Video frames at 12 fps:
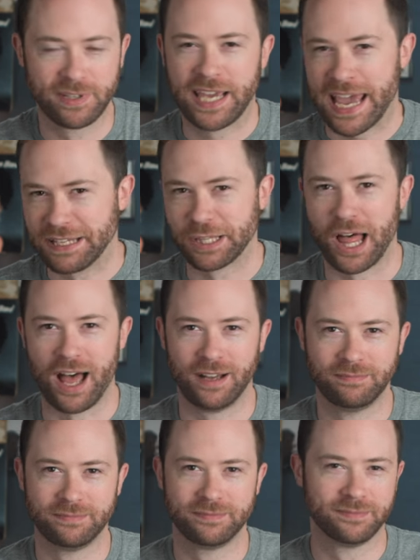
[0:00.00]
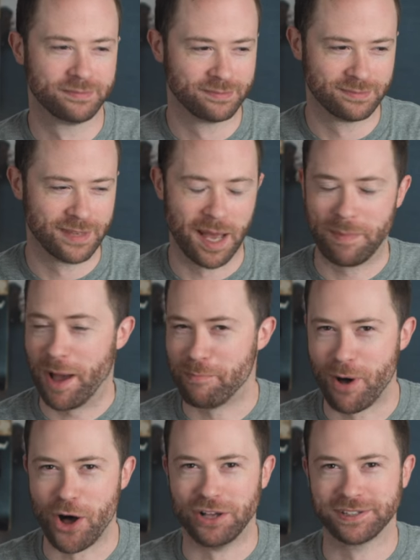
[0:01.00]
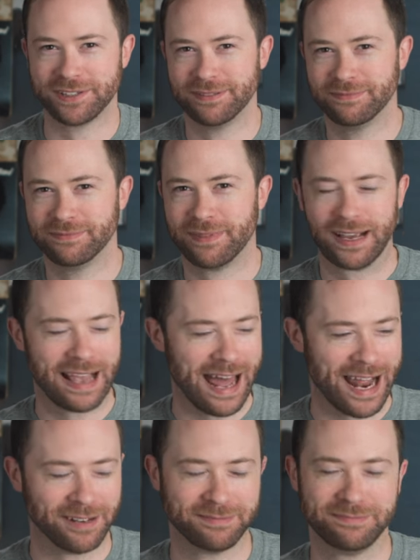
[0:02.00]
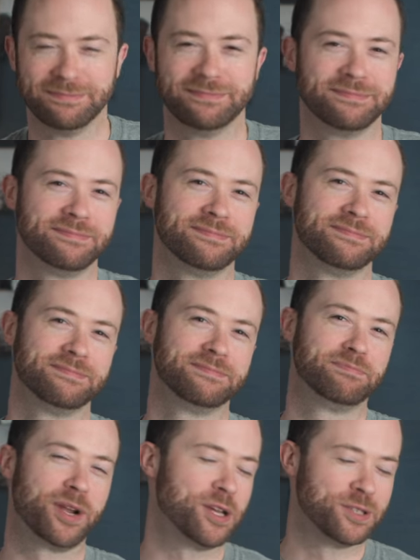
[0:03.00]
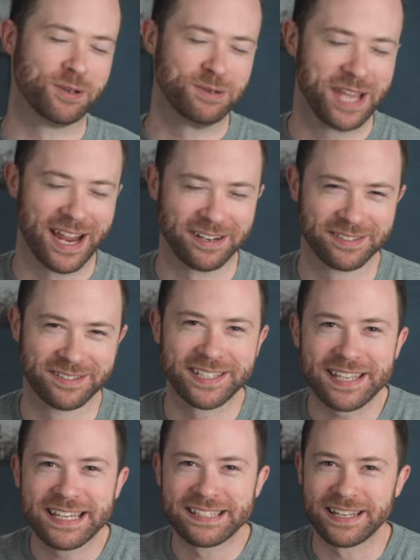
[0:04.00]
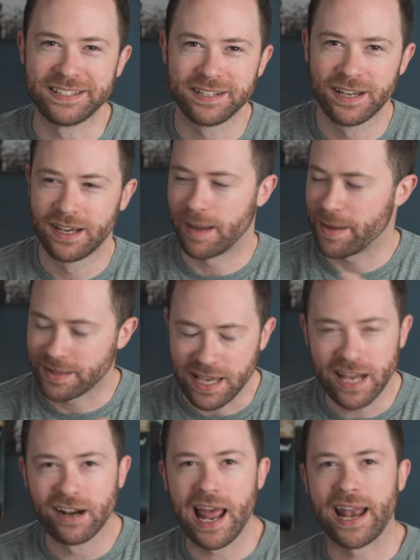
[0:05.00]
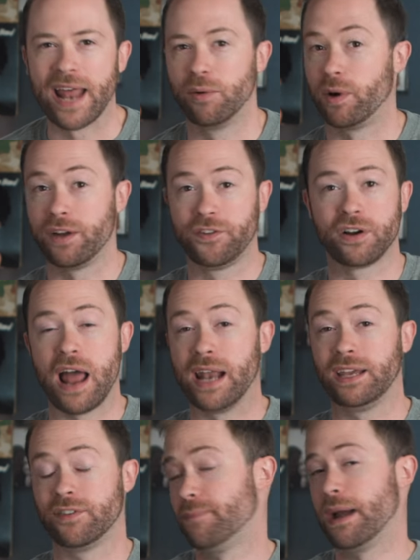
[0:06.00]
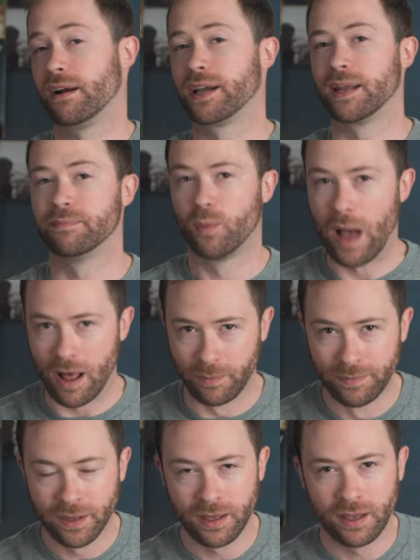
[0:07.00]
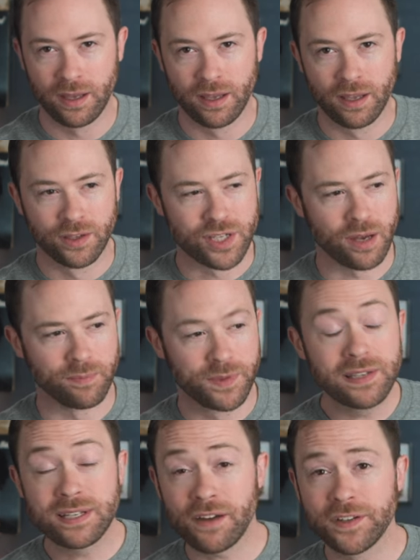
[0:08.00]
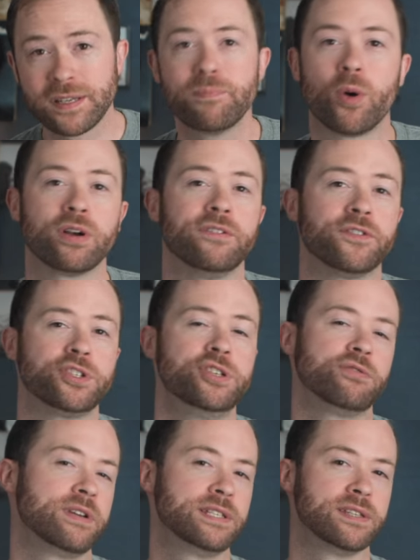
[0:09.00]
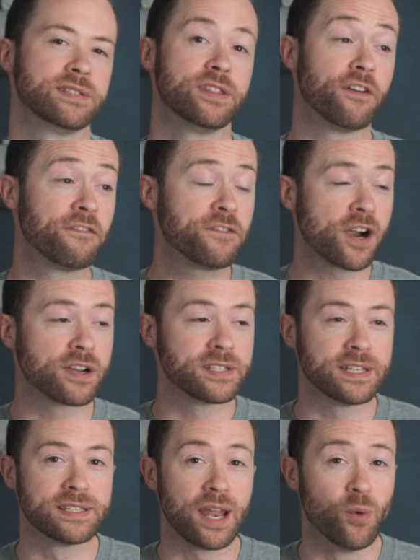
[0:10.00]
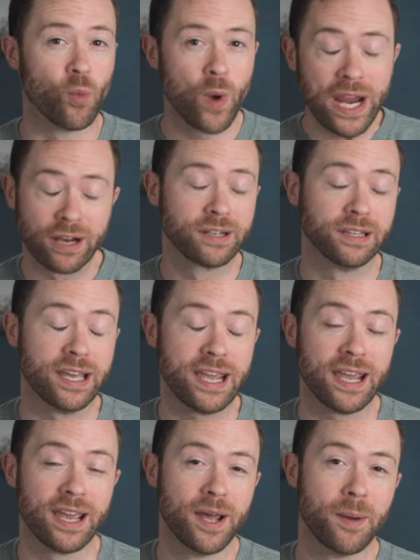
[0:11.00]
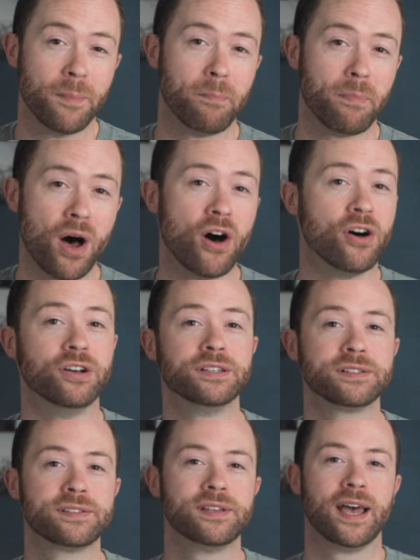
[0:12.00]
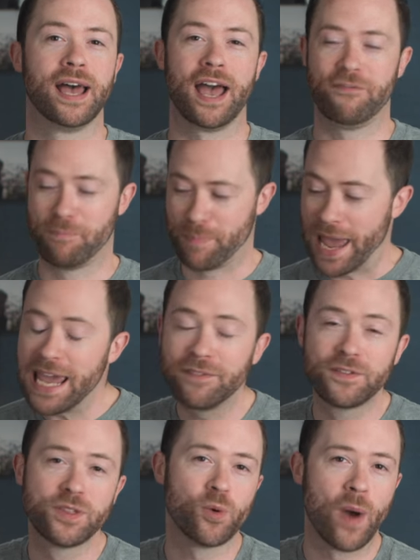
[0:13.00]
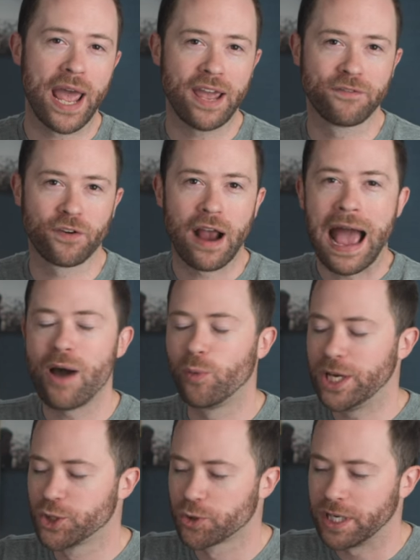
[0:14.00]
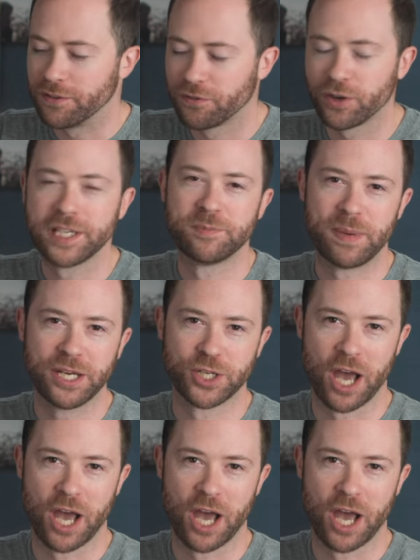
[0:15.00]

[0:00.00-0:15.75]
Case law about malls. Got it but also who cares? This isn't about the internet and what if you're not even American? Well, so this stuff is important for two reasons. The first is that weirdly, malls have paved the way for how we treat free speech